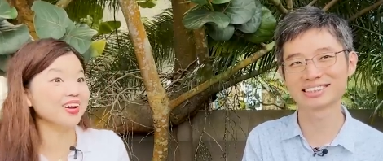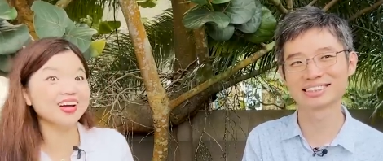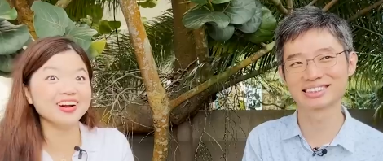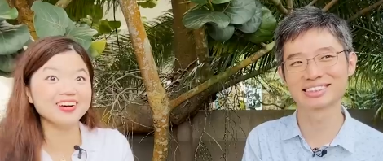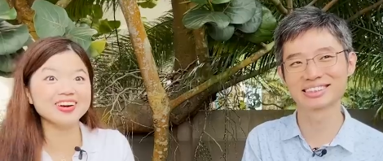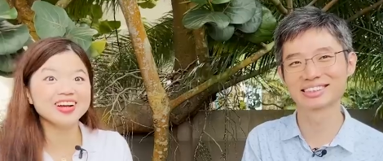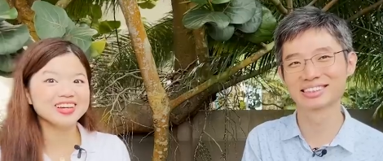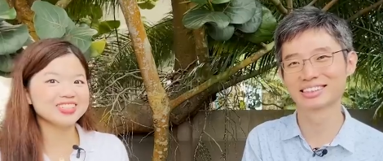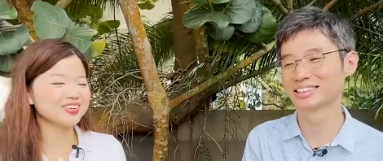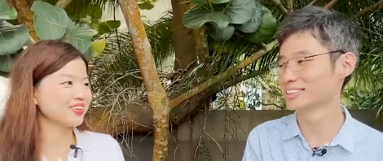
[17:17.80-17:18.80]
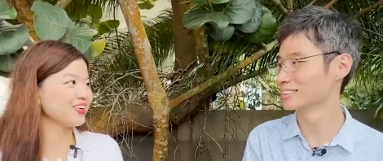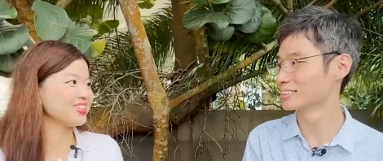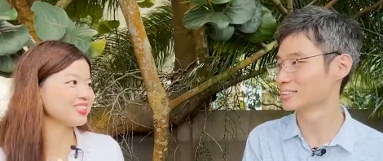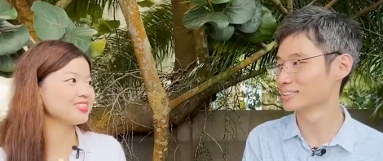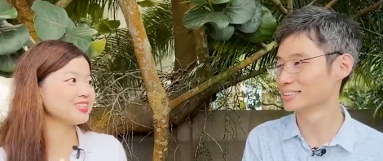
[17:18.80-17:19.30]
Speaker 1: Yes. it's quite
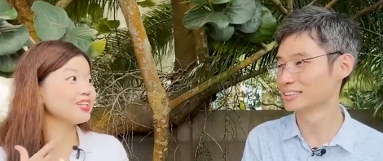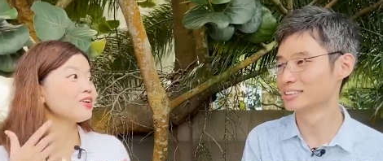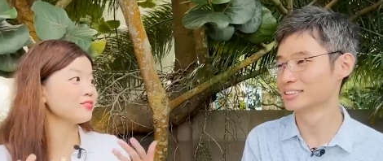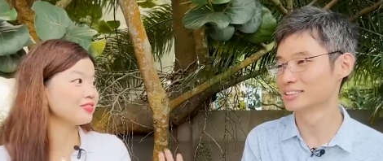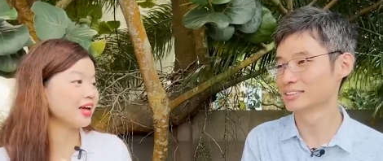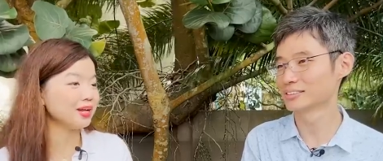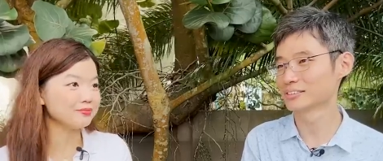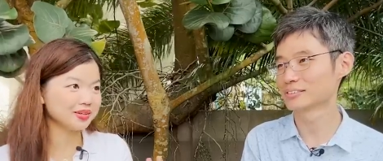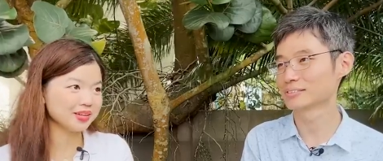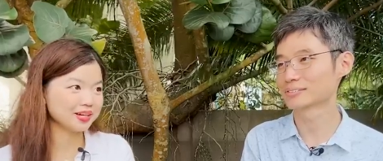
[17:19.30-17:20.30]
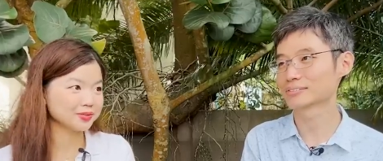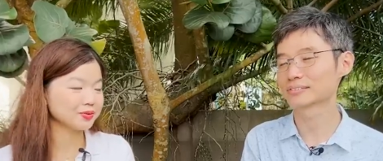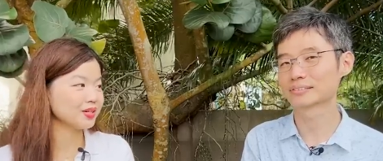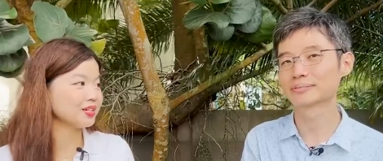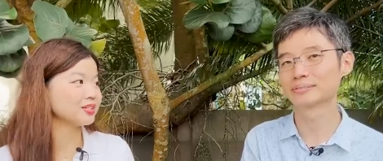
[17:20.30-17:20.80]
crazy because there are a lot of talent being let
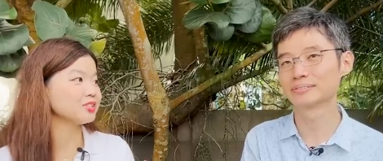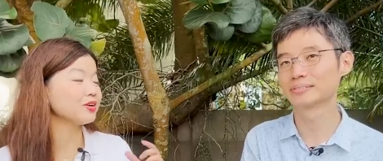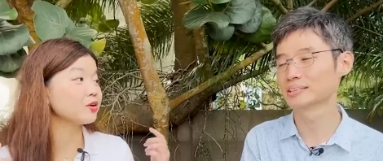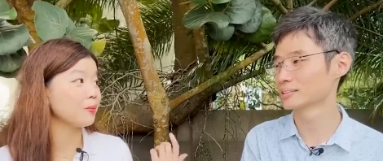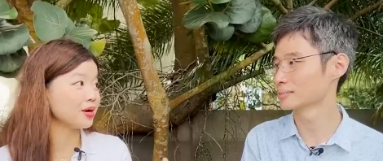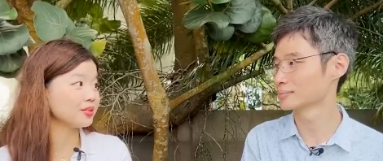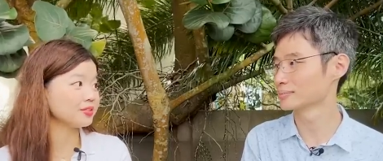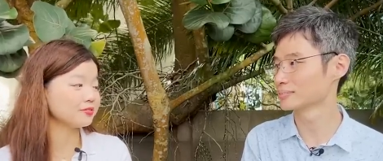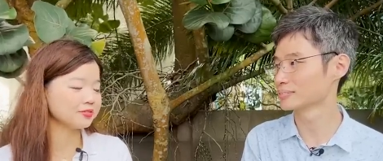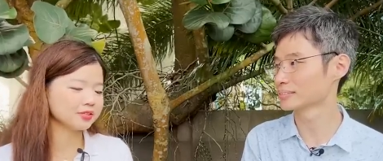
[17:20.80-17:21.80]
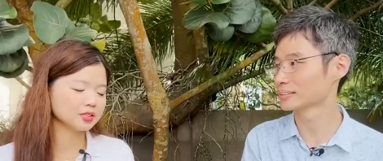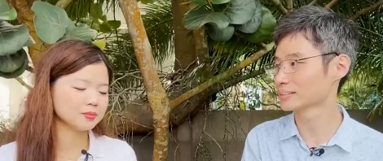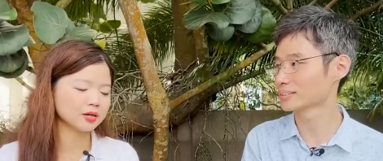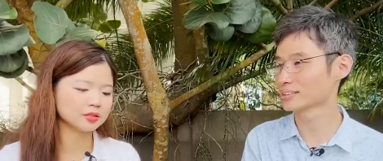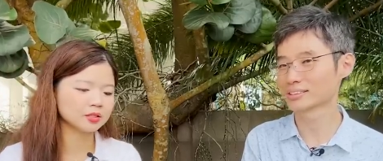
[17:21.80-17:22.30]
go and mm. it's very competitive as a
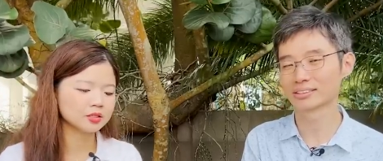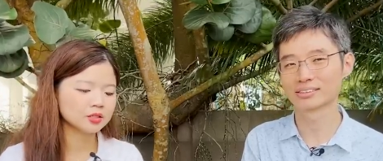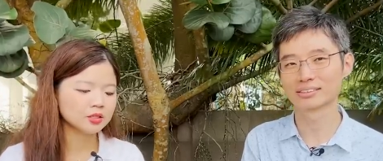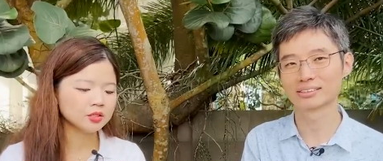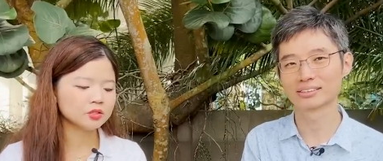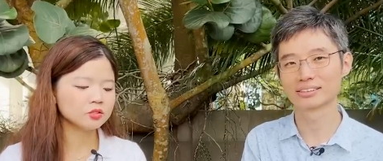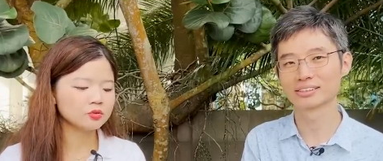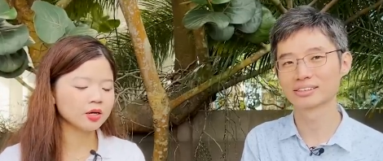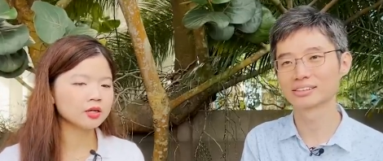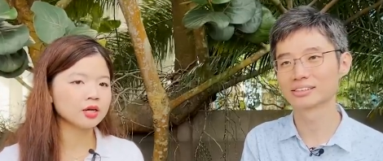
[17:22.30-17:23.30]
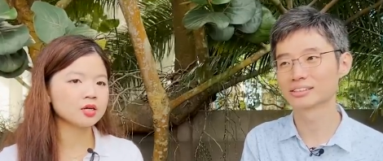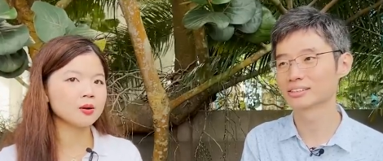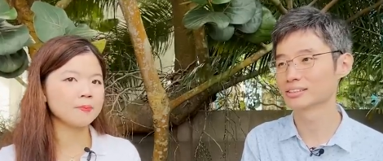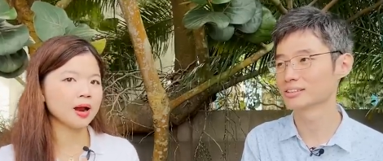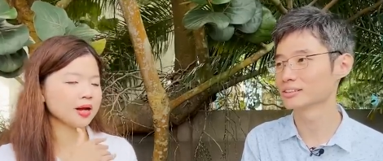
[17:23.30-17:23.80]
market. So rather than
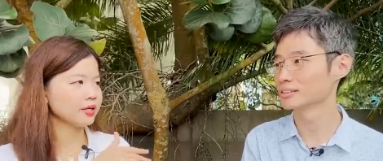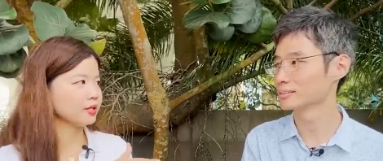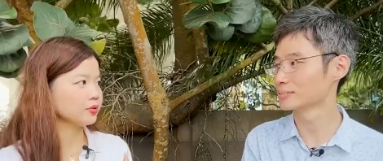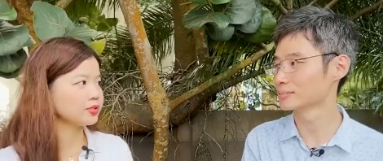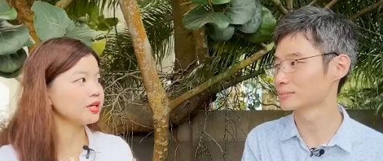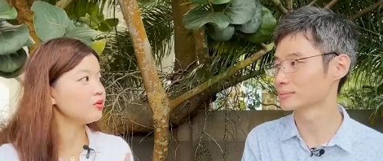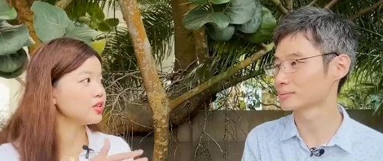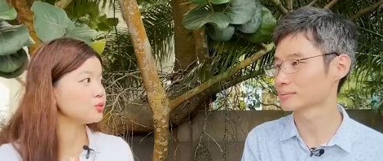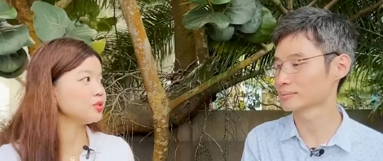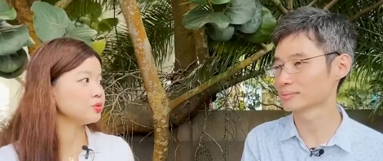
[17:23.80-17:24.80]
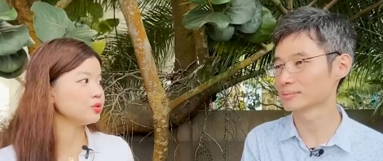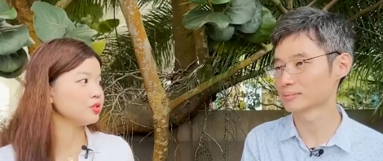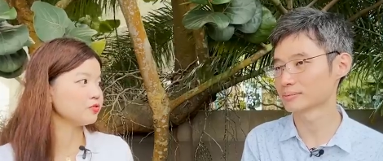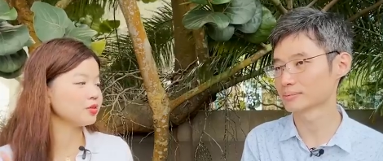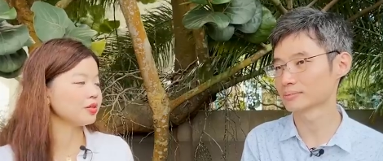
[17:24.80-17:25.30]
applying, you know, sending a resume to
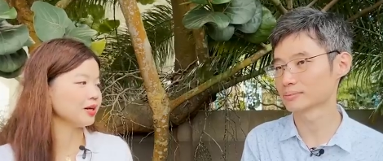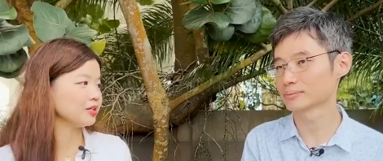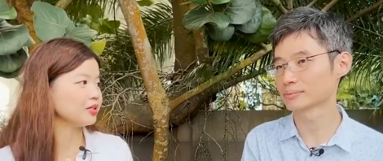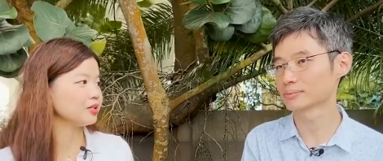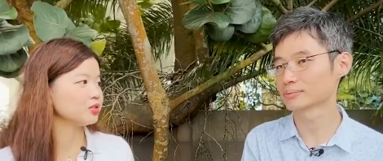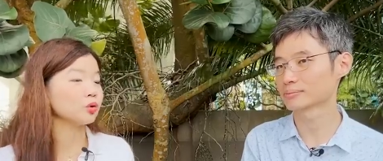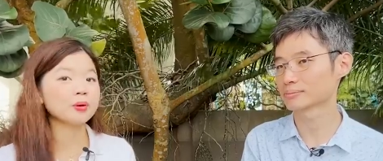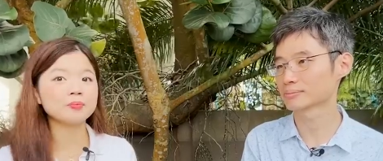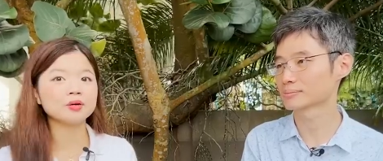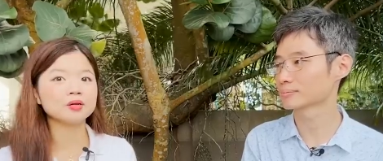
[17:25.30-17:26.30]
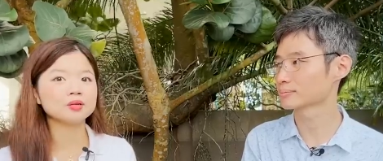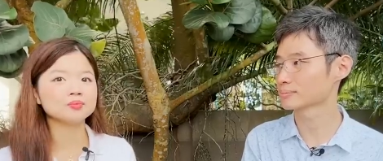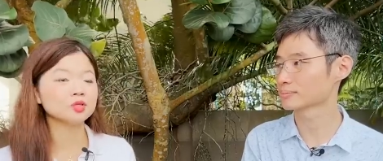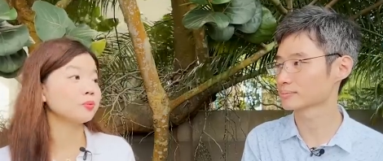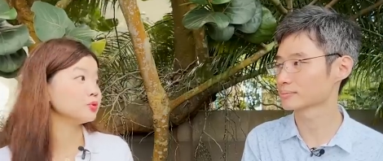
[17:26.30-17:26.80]
different like uh, job uh,
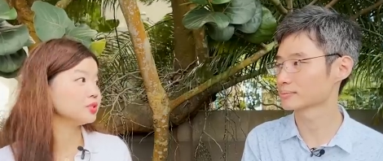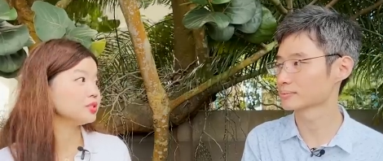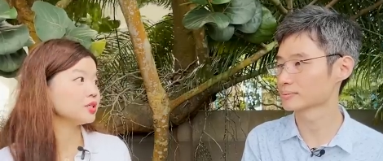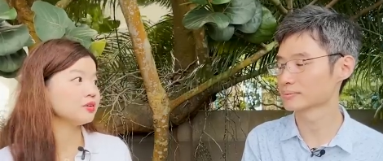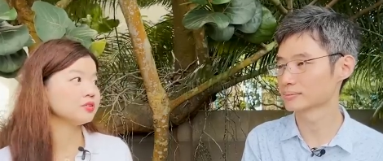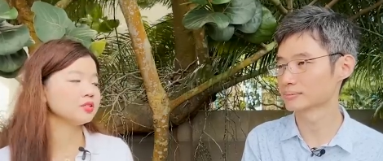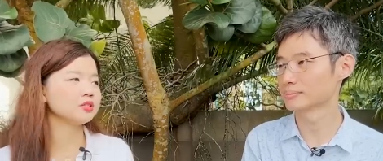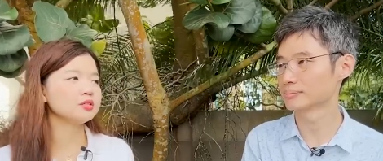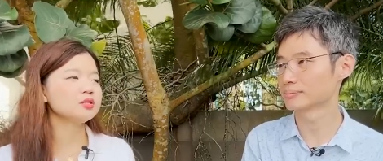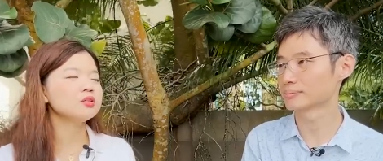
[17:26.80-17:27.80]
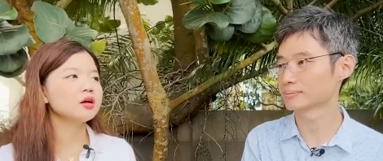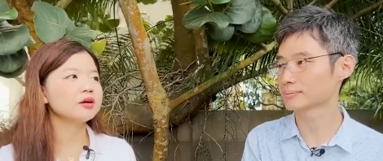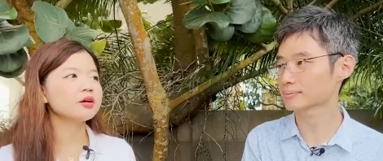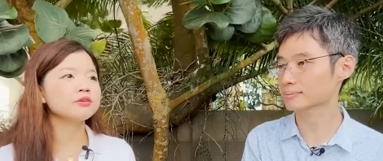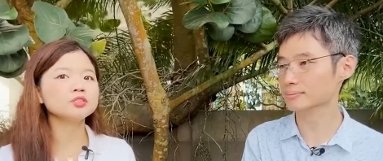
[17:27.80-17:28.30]
job postings and everything,
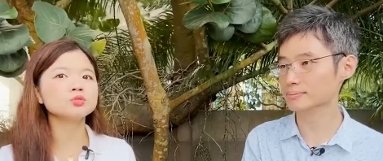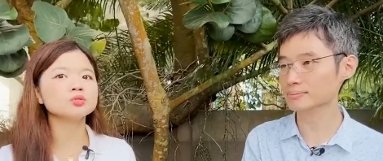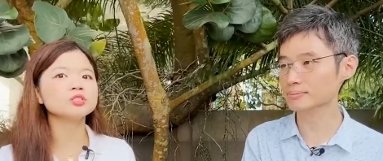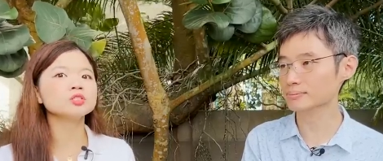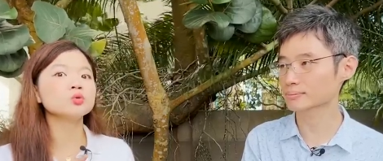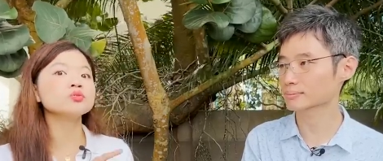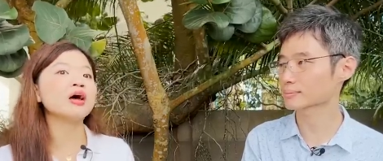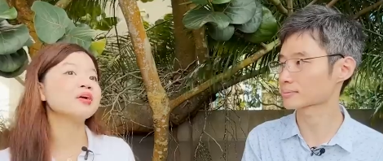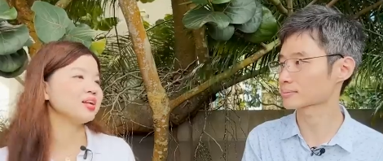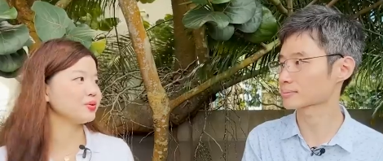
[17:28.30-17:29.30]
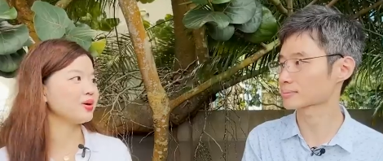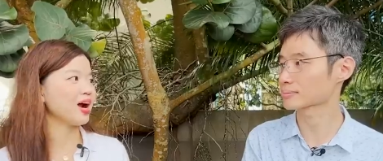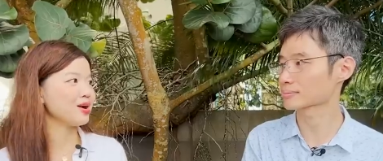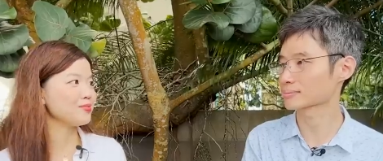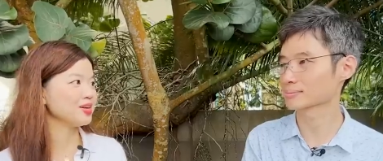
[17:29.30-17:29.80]
I encourage you to actually go directly to the
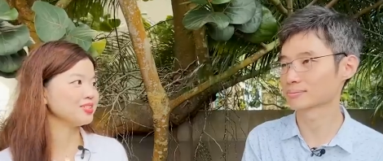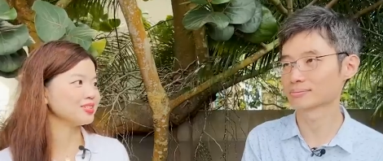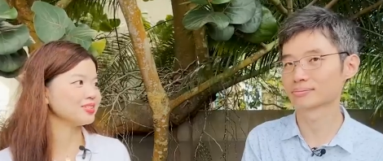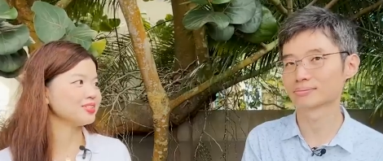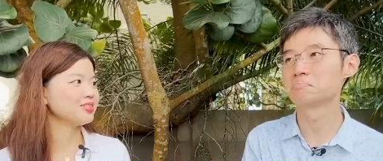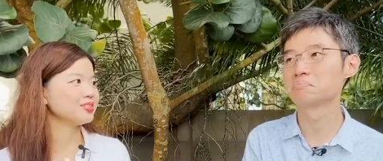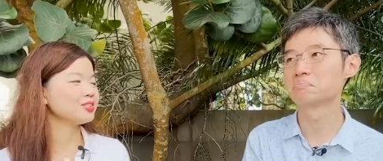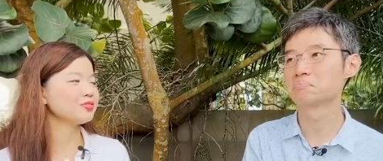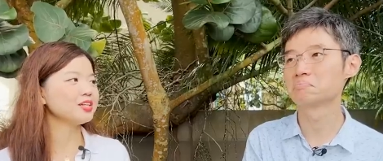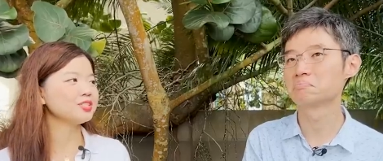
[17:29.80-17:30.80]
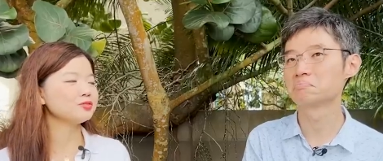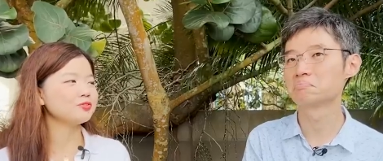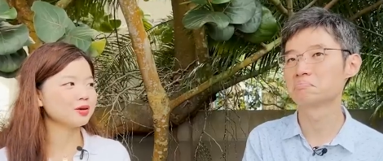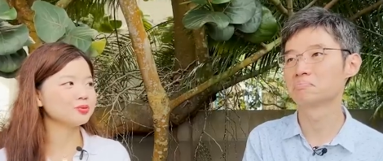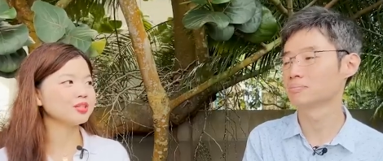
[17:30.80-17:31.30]
hiring manager. So it's very easy to
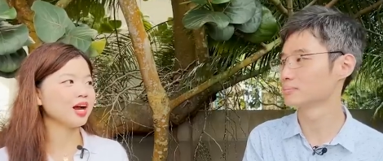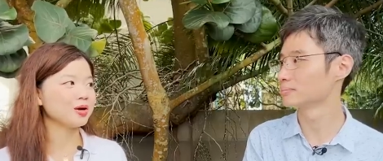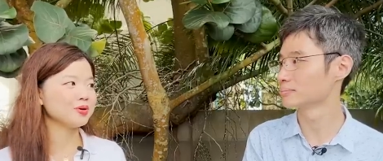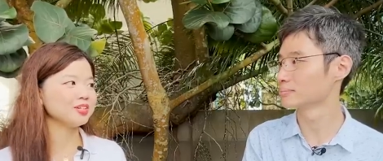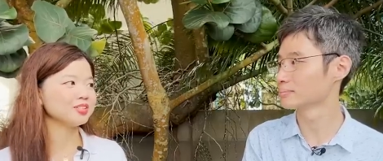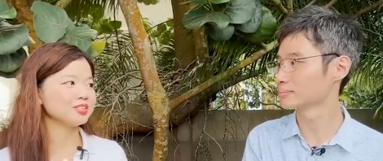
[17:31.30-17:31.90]
find who is the hiring manager,